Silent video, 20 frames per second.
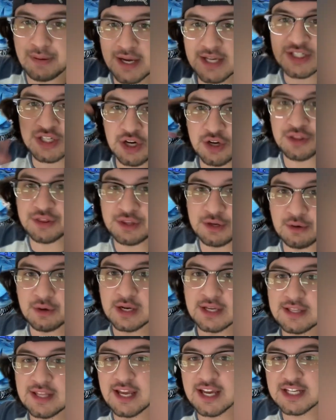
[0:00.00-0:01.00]
Pixar
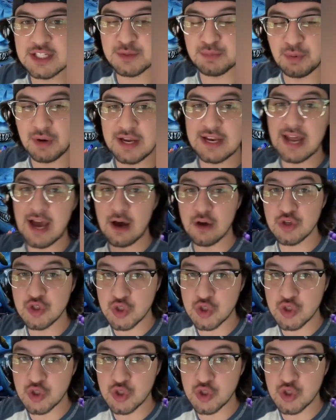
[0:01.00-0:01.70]
theory, they explain how